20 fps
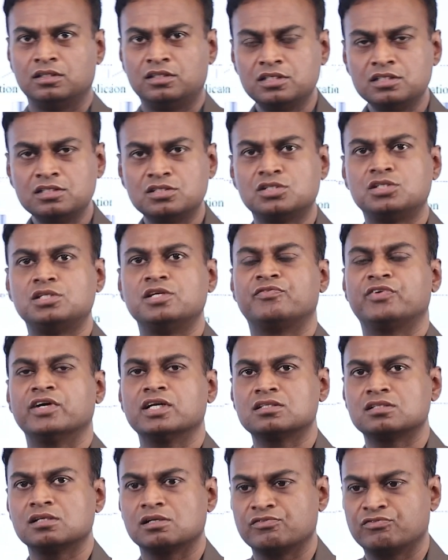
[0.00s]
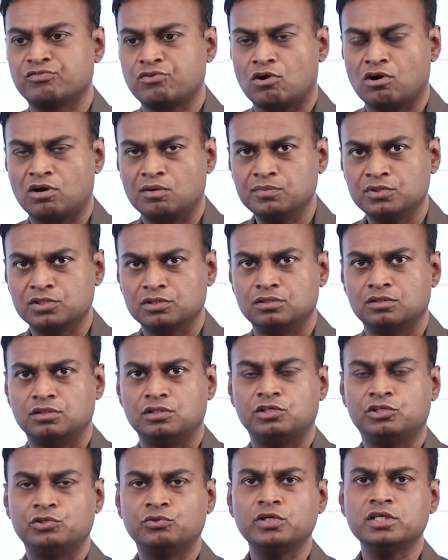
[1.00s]
these defects are formed
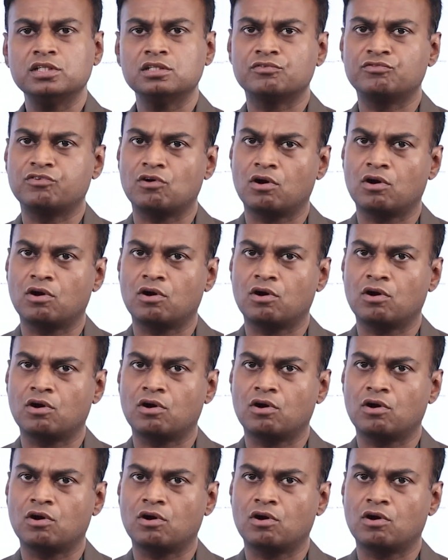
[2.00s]
during the